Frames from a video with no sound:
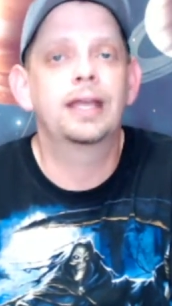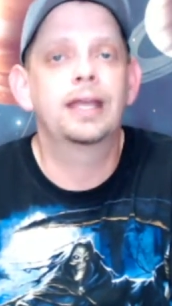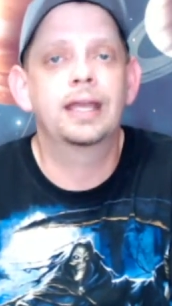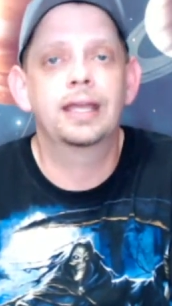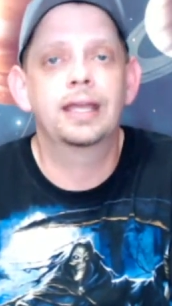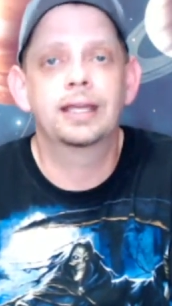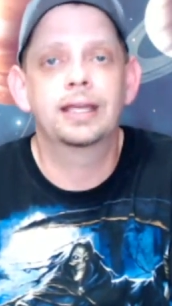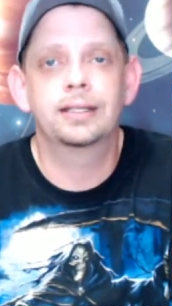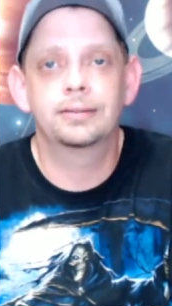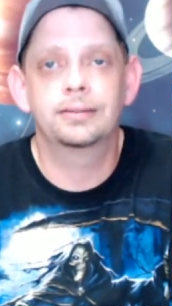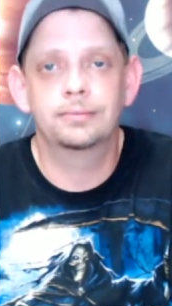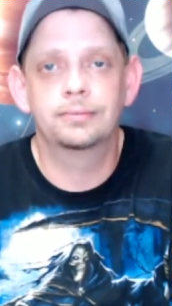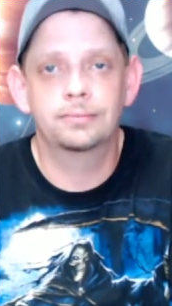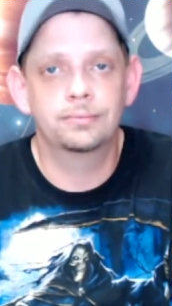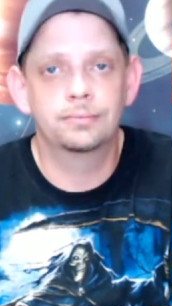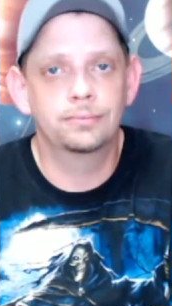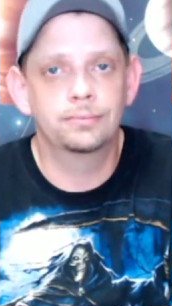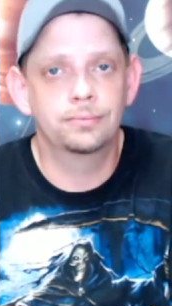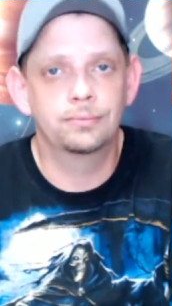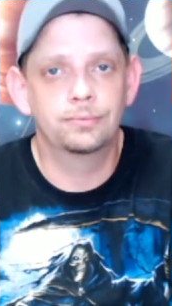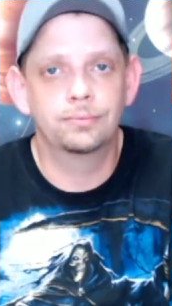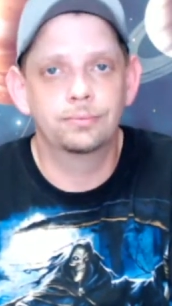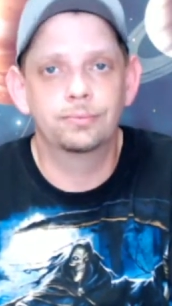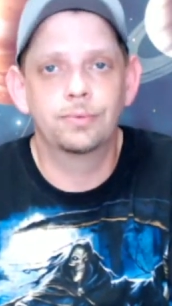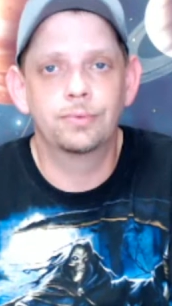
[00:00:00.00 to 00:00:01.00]

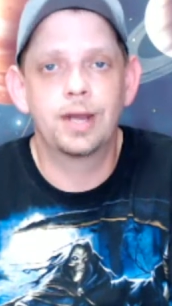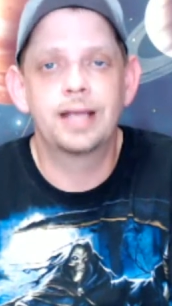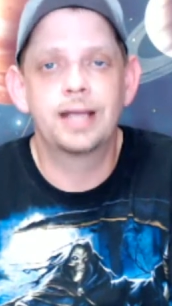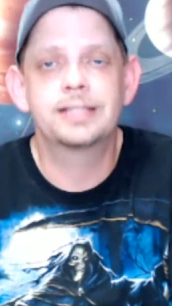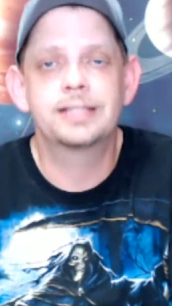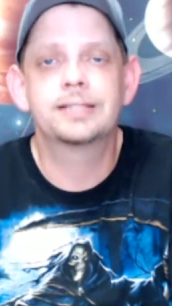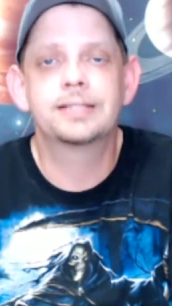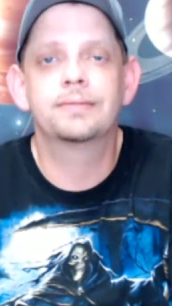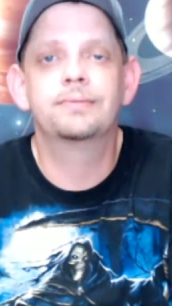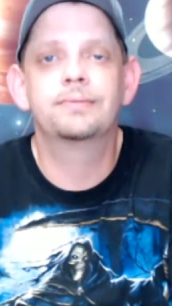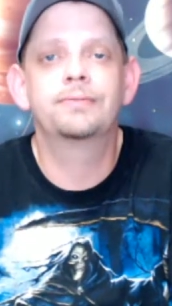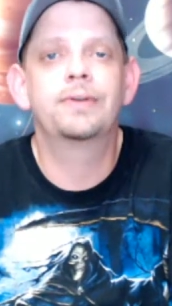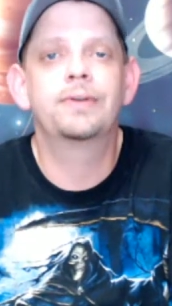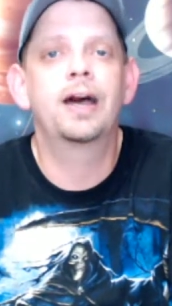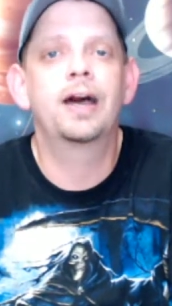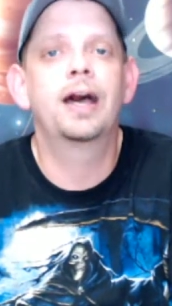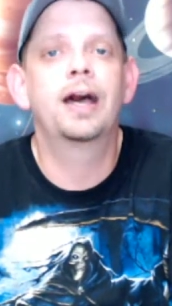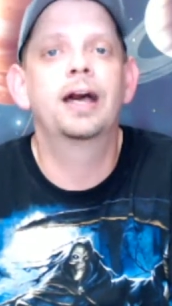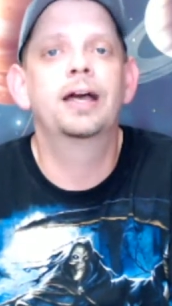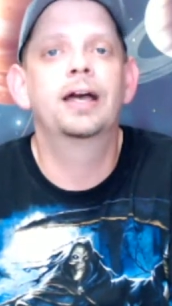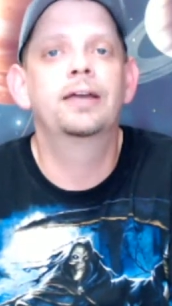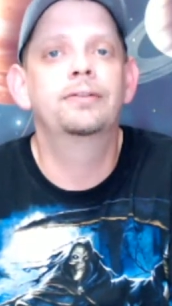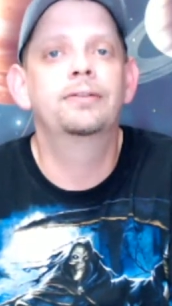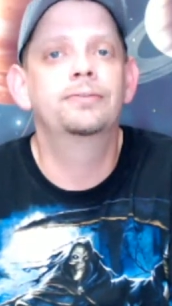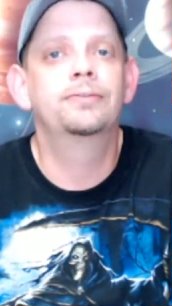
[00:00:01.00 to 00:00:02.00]
and Ryzen
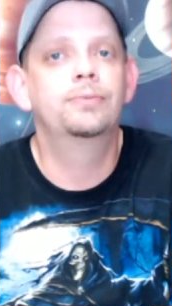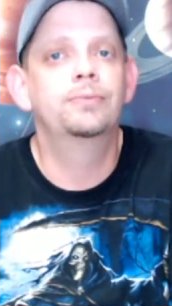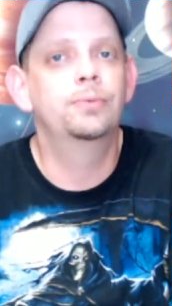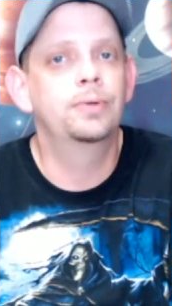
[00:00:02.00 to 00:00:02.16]
5